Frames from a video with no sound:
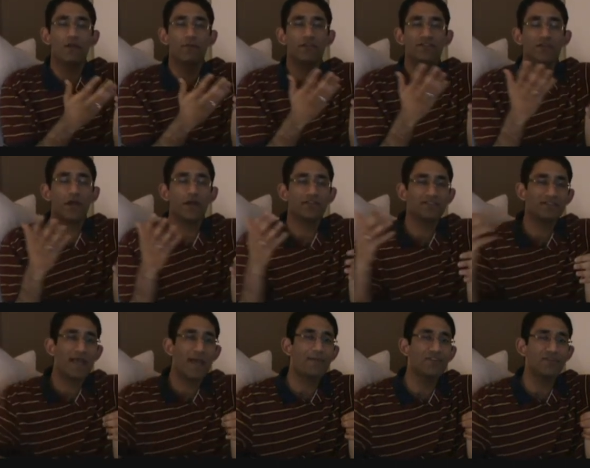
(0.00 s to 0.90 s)
which are
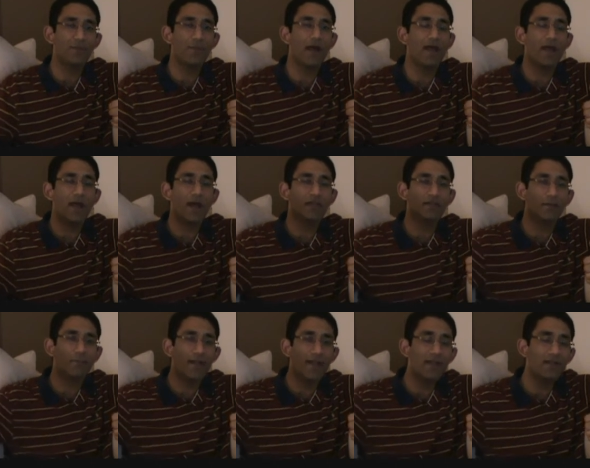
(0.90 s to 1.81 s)
established by other
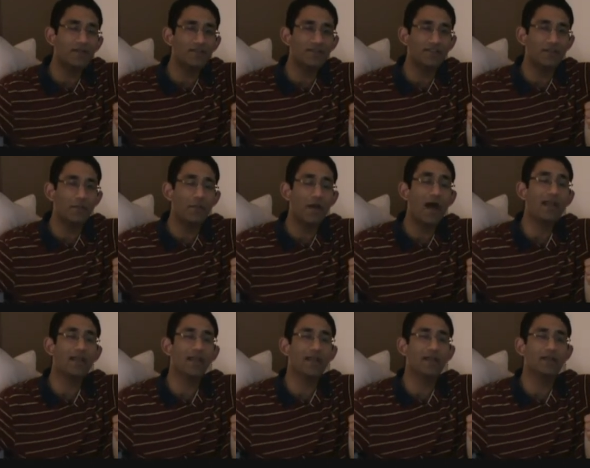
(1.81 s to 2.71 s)
vendors in the
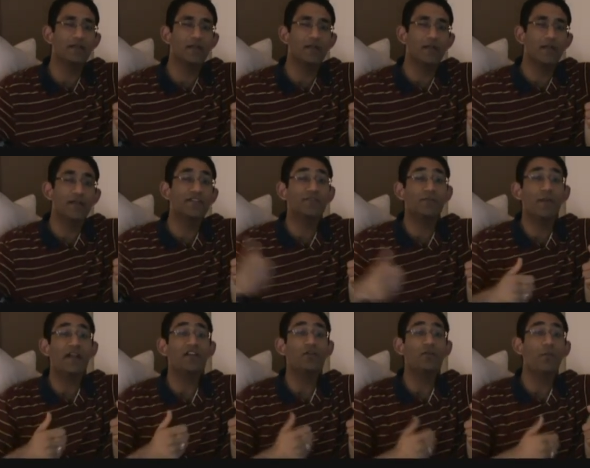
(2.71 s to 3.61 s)
market, it's
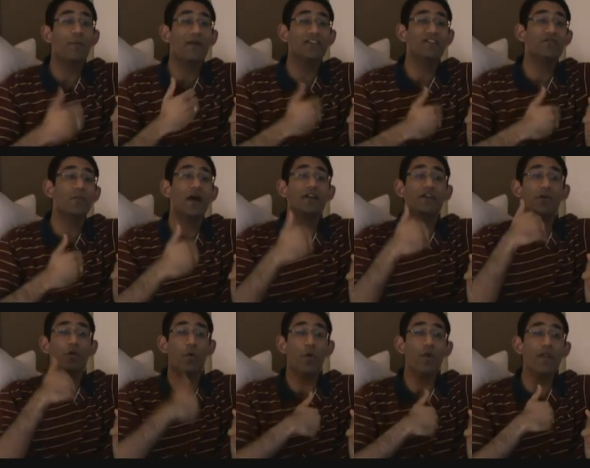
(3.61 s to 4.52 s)
better to benchmark
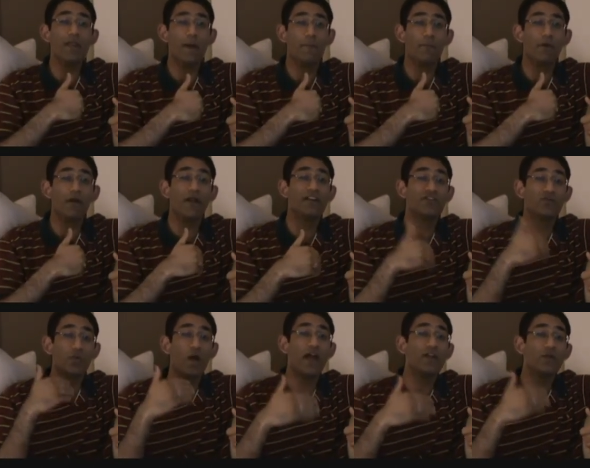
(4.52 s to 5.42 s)
your own number and
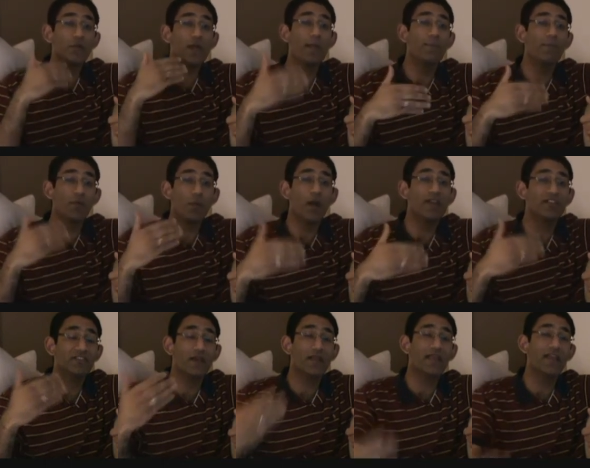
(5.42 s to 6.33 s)
try to
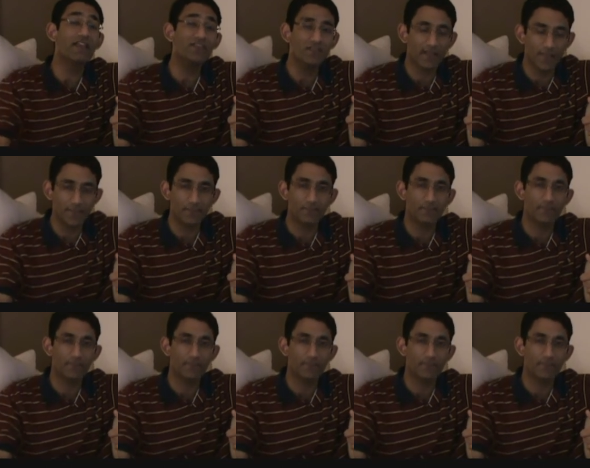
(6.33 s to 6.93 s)
improvise against them.